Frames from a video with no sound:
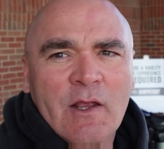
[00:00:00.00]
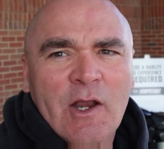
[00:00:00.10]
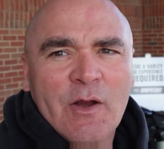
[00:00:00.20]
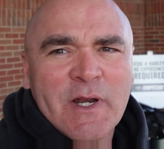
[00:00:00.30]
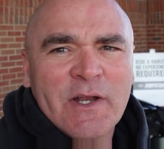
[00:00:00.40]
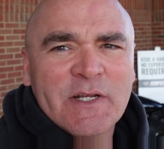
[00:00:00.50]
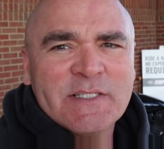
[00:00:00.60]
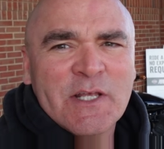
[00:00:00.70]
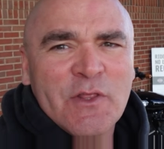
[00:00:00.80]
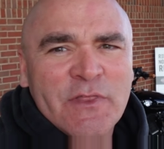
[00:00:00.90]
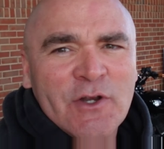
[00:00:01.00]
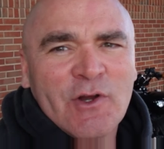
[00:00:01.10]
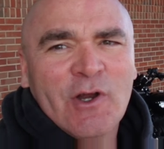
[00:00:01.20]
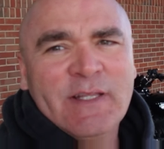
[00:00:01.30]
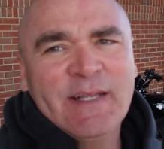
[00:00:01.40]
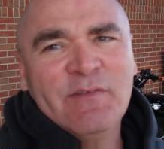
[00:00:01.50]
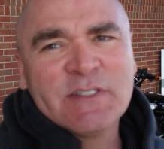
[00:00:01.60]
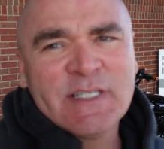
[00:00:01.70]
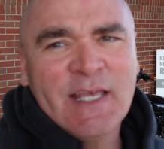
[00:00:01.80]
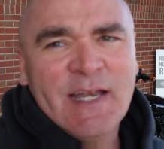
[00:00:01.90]
All right, we're down here at Southern Thunder Harley
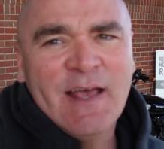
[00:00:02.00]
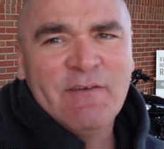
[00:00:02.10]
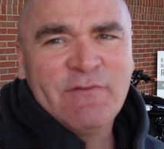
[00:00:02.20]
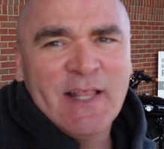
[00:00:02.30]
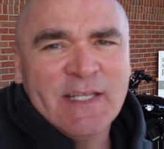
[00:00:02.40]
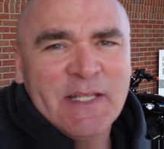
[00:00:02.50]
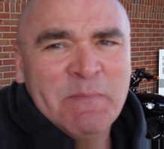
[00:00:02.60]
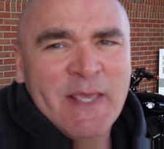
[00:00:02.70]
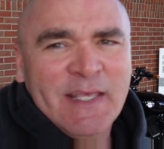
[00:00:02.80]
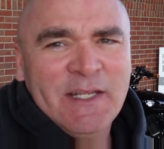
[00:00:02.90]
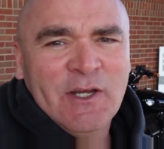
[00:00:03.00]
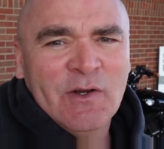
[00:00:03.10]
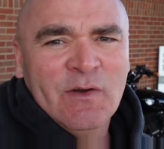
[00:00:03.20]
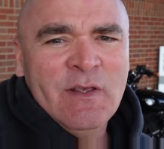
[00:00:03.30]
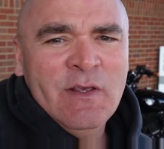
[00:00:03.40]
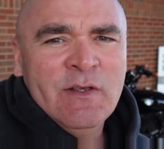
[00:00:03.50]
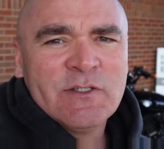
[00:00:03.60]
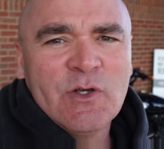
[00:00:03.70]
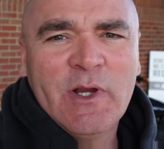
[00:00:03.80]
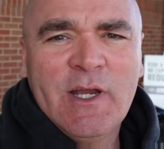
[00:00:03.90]
Davidson. I finally did make it here.
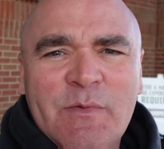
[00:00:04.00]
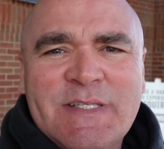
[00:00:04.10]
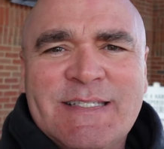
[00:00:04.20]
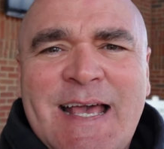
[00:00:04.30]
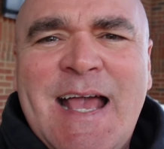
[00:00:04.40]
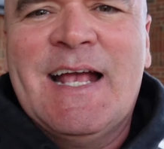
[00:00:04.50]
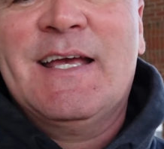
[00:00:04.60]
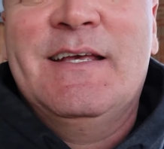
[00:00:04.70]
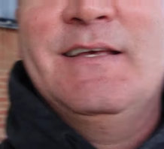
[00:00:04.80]
So we're here with Zach.